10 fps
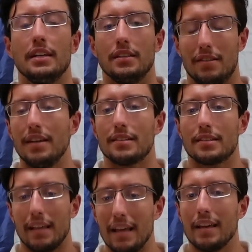
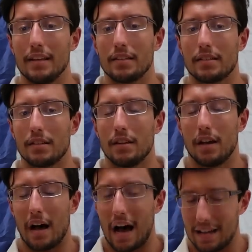This is,
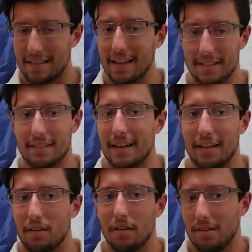as I
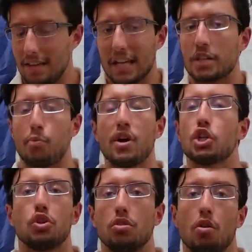said, the
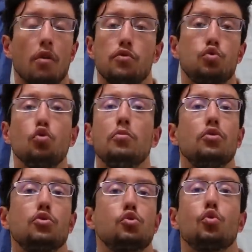expression of
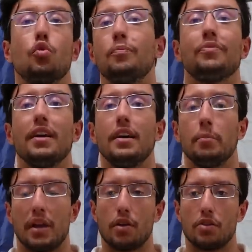Zoomers so,
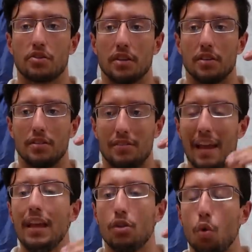because
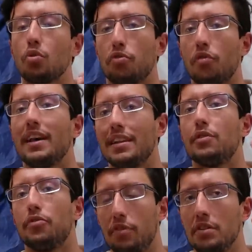they don't find
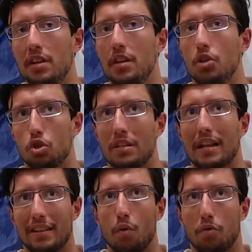it funny, just
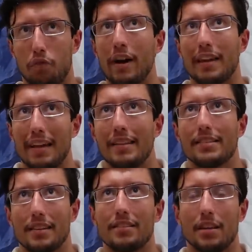like they don't find any sense